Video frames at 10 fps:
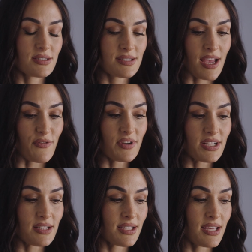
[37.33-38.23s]

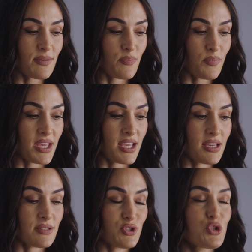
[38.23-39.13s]
definitely
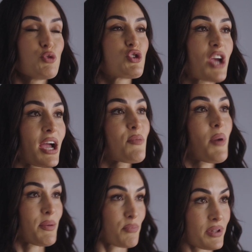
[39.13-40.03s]
be to check
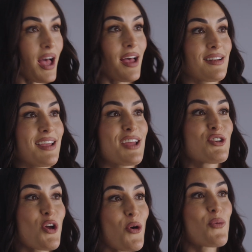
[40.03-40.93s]
my blood and
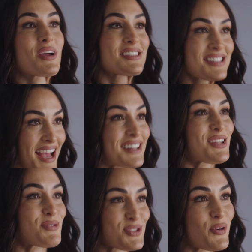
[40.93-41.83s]
know exactly
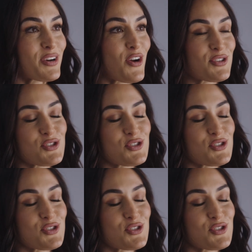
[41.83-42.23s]
what's going on